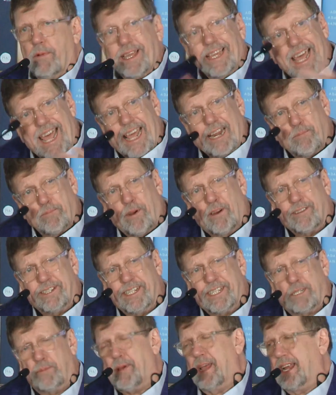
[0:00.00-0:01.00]
we can't
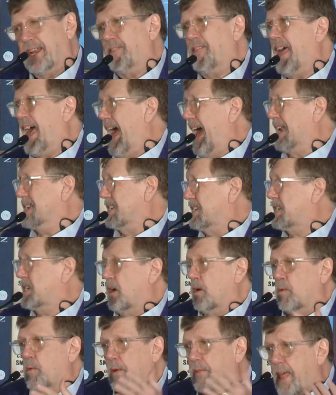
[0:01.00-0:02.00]
participate in that.
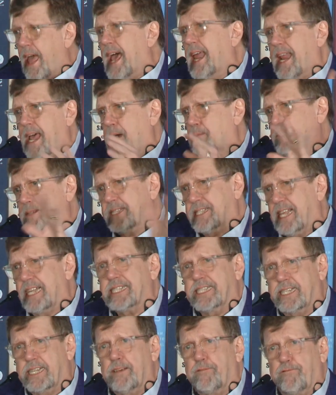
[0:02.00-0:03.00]
So when that happens,
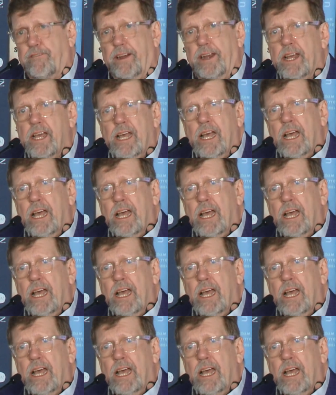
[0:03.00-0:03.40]
that's different.